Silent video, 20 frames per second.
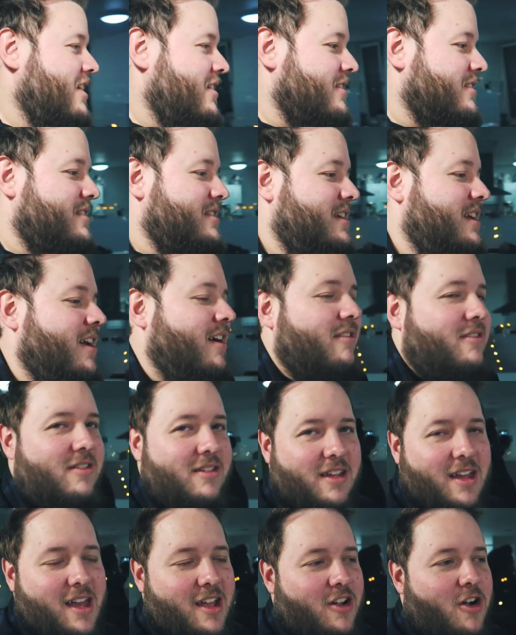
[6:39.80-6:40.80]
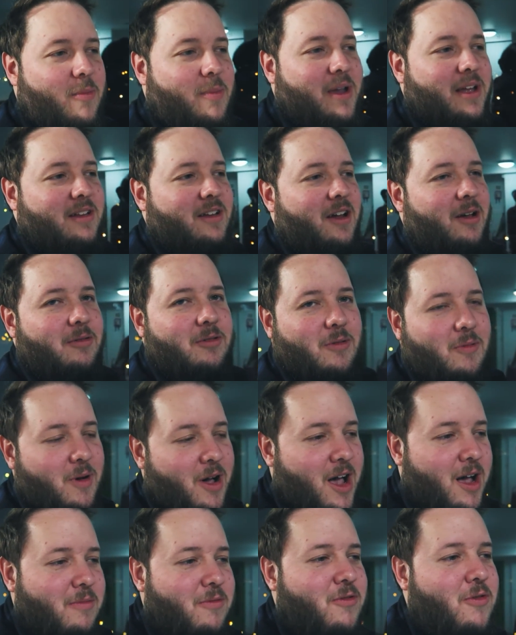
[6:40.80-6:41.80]
so it's, you know, got a bit of time to
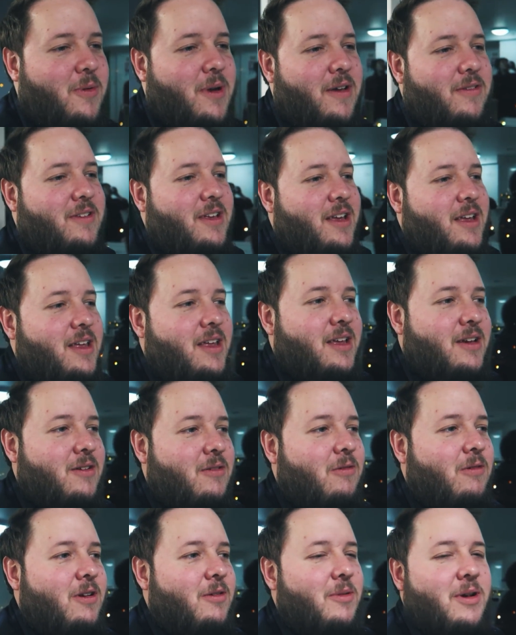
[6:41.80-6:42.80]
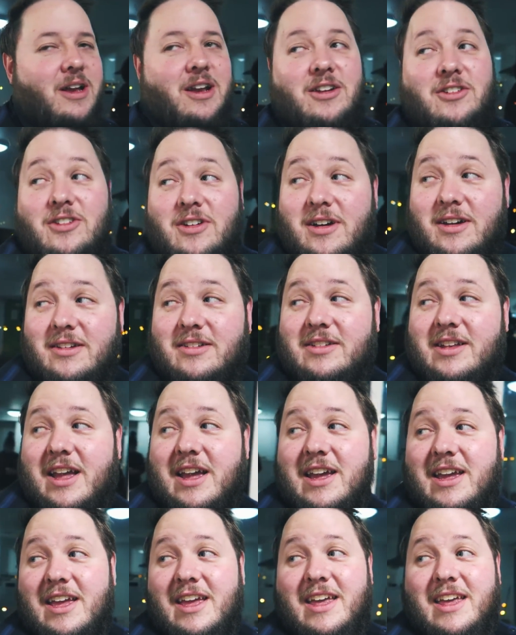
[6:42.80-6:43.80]
work before we have to call it. We're going to try and
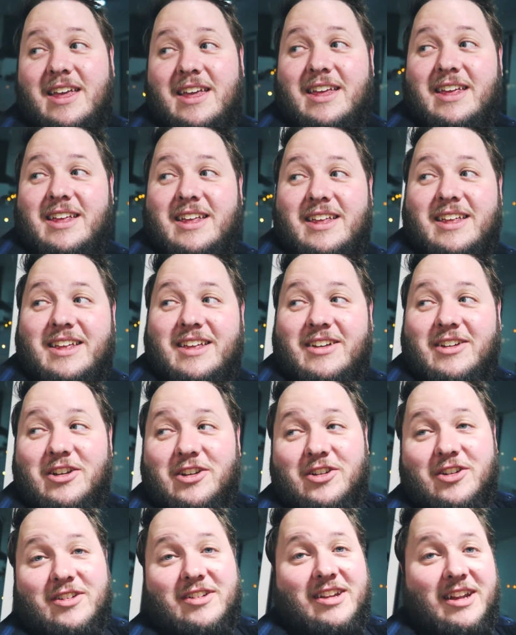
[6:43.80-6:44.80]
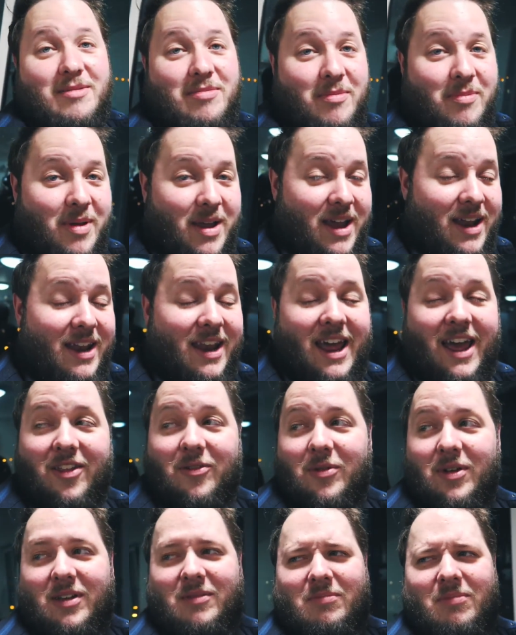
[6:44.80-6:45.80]
stay on a good sleeping pattern now
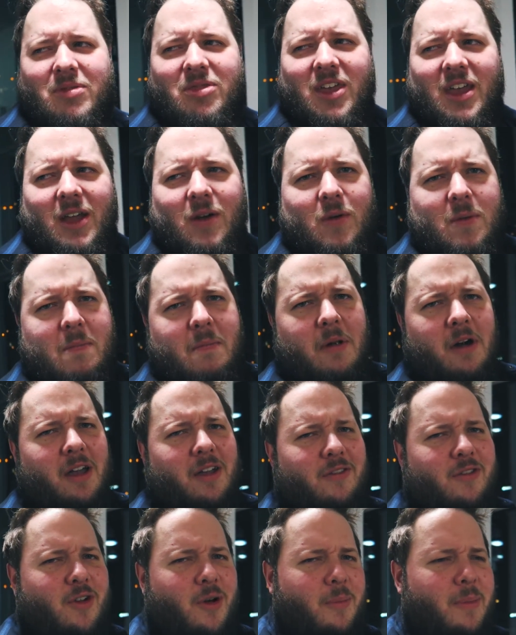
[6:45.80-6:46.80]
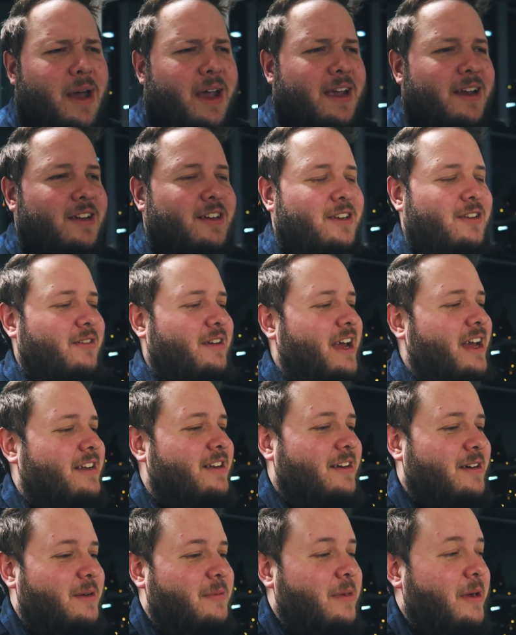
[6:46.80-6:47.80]
that we think we might have got back into UK
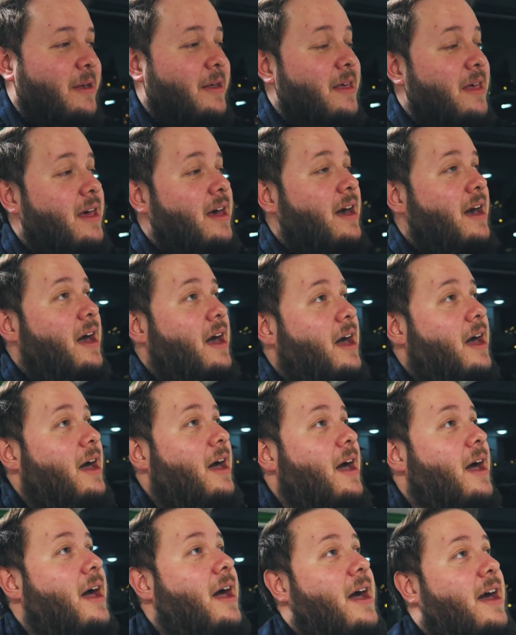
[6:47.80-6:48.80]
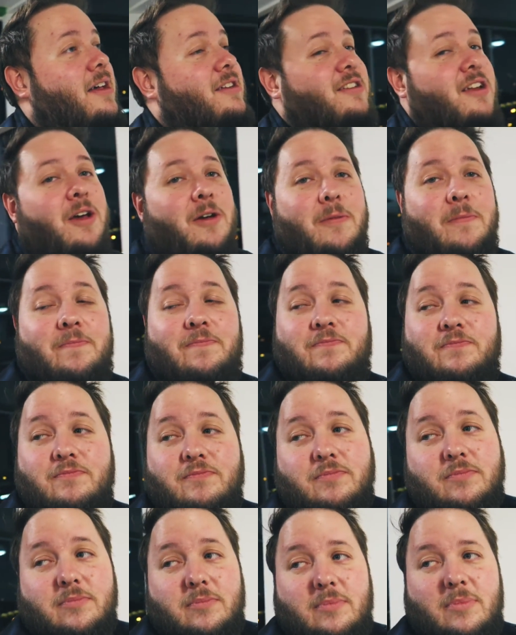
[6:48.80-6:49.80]
time. So,
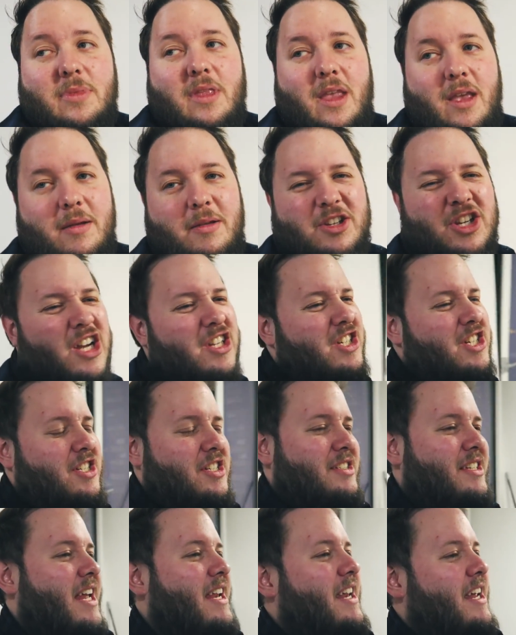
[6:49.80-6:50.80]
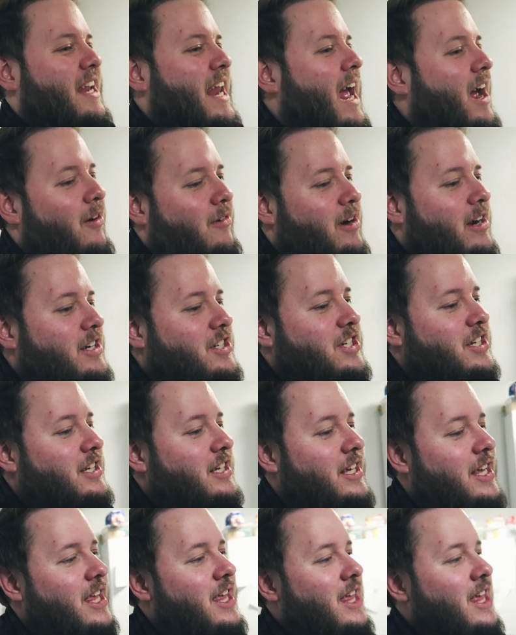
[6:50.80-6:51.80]
I should just end it now really, shouldn't I?